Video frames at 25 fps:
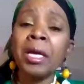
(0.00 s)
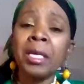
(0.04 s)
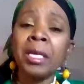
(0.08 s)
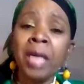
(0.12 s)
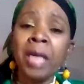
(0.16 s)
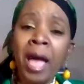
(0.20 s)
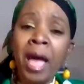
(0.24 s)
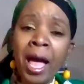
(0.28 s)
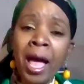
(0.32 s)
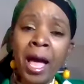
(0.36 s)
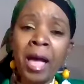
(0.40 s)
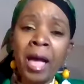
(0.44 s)

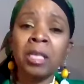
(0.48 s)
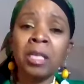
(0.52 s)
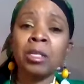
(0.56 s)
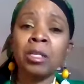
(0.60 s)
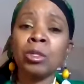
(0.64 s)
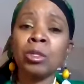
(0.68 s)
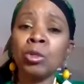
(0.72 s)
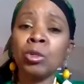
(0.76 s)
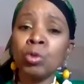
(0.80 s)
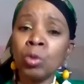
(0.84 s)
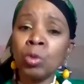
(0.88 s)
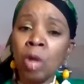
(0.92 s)

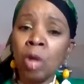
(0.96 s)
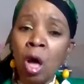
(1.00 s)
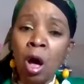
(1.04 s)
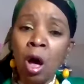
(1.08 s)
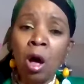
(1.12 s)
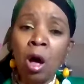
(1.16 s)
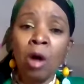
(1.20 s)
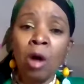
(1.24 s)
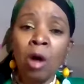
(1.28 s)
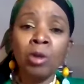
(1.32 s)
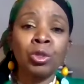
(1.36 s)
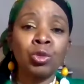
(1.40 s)
enact new
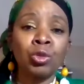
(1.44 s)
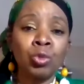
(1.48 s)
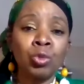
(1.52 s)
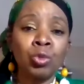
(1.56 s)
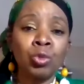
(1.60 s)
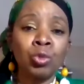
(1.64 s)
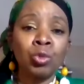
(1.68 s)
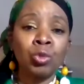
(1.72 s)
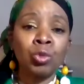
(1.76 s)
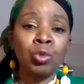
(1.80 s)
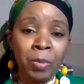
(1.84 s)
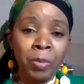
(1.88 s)
laws
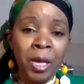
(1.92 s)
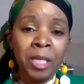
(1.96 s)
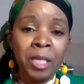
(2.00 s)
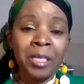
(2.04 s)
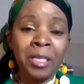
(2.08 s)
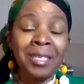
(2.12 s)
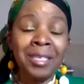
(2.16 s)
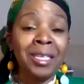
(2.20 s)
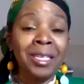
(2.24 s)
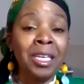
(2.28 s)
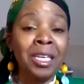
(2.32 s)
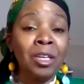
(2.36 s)
to
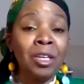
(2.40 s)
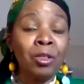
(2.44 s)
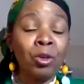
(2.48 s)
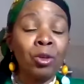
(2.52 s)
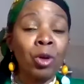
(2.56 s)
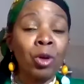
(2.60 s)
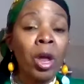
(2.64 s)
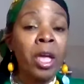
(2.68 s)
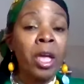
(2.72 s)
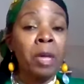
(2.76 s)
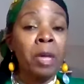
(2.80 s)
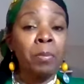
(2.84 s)
make this
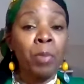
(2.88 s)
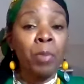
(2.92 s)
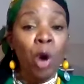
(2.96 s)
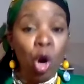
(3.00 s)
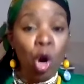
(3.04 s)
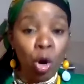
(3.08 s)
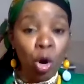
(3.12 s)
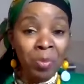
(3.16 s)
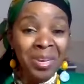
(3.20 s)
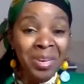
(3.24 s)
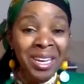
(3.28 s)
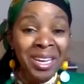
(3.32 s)
either a
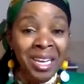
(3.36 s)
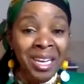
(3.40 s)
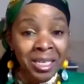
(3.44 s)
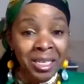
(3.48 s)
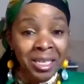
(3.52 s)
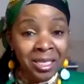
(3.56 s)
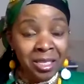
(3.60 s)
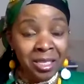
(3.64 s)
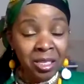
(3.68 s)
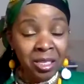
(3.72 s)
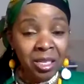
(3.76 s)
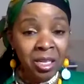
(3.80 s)

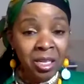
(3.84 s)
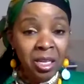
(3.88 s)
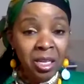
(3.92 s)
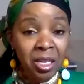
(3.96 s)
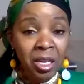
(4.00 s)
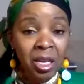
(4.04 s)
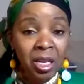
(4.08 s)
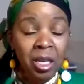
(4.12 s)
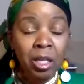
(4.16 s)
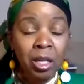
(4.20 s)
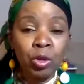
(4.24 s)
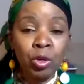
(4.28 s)
permanent,
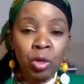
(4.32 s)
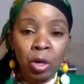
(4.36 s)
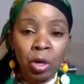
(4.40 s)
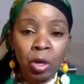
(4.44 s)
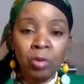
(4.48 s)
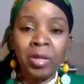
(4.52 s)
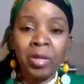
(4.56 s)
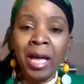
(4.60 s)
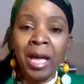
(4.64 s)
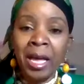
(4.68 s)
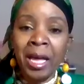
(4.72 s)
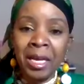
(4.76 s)

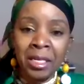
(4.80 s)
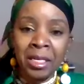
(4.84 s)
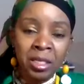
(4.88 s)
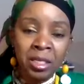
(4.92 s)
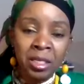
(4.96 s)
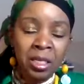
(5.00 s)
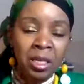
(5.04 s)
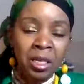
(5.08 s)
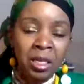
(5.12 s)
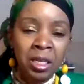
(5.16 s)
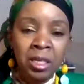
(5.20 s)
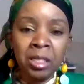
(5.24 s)
the
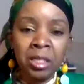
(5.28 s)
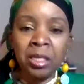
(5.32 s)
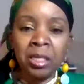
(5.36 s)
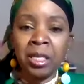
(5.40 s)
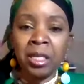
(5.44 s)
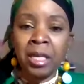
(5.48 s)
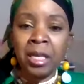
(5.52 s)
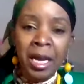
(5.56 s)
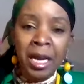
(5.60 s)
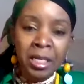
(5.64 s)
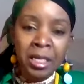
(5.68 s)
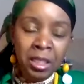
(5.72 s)
18
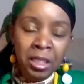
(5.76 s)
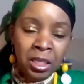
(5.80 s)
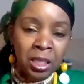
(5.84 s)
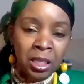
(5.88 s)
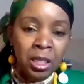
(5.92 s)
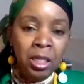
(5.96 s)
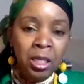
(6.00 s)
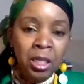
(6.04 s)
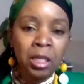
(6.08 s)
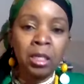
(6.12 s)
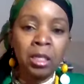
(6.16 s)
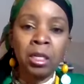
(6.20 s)
to
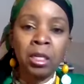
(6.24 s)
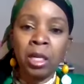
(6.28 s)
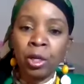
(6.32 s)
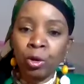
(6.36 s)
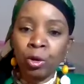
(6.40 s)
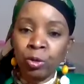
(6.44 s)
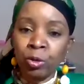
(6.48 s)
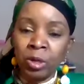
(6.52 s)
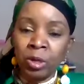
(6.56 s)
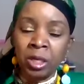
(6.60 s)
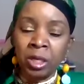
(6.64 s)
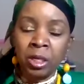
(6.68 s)
19
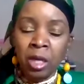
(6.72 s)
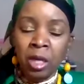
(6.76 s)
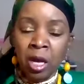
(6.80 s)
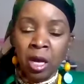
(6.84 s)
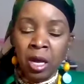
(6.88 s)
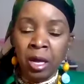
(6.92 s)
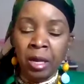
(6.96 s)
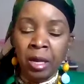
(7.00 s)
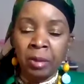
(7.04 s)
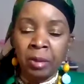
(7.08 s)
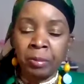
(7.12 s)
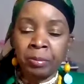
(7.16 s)

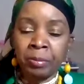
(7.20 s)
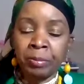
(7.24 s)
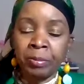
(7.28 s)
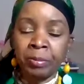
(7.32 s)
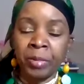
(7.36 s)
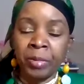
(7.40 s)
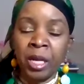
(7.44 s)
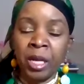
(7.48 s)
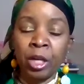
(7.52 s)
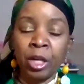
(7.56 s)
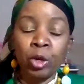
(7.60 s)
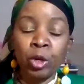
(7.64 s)

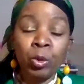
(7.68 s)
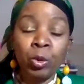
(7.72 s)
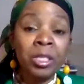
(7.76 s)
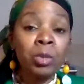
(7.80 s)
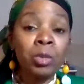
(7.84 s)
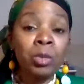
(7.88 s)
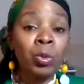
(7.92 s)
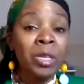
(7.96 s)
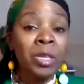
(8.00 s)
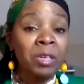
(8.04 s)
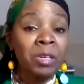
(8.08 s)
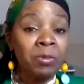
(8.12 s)

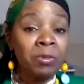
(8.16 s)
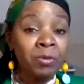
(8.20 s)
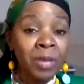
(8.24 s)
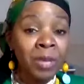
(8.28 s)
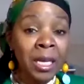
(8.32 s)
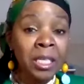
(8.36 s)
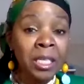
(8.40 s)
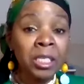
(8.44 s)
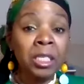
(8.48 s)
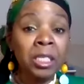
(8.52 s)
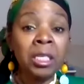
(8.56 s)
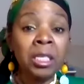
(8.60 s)
increase with
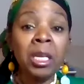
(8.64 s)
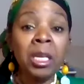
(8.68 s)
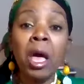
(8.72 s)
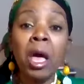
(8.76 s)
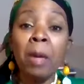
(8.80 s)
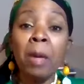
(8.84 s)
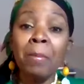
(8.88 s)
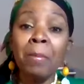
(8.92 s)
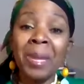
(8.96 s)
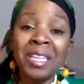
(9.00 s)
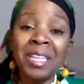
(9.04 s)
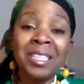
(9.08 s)
inflation,
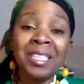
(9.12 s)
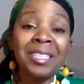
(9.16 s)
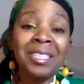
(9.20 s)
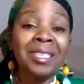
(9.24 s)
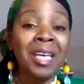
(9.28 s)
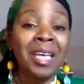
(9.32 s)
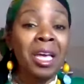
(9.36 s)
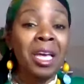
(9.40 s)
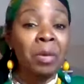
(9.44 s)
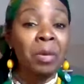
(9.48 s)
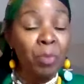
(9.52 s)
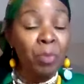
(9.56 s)
make
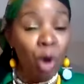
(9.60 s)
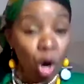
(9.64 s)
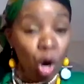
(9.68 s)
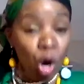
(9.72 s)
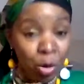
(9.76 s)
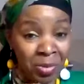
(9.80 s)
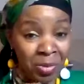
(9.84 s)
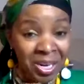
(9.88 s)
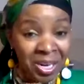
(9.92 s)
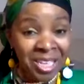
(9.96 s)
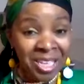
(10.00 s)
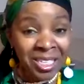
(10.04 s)
this a
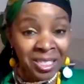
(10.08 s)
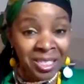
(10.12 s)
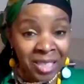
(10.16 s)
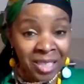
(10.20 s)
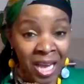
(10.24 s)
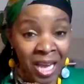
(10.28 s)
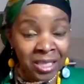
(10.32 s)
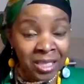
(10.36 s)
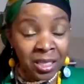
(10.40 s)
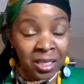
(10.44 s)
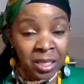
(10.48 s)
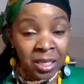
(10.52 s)
permanent
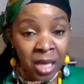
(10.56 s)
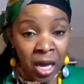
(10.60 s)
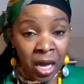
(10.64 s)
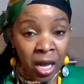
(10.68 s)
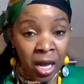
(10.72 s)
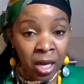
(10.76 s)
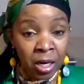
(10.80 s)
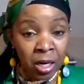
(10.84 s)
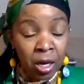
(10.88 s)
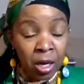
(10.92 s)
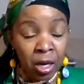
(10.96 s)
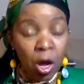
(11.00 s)
tax
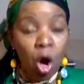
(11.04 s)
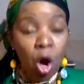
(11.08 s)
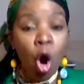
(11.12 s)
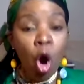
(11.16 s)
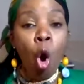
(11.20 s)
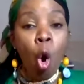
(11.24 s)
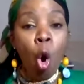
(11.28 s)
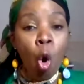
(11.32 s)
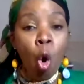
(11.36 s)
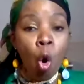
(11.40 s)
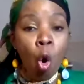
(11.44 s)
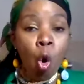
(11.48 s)
cut,
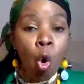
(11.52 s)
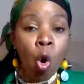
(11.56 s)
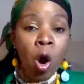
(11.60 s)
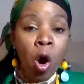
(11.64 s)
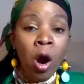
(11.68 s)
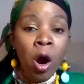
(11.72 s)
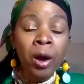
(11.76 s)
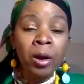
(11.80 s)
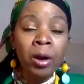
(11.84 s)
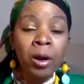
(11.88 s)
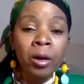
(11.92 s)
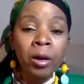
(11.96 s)

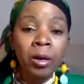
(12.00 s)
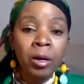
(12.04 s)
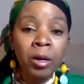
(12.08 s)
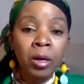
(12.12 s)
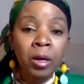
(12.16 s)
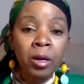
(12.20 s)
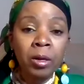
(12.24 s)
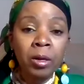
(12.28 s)
or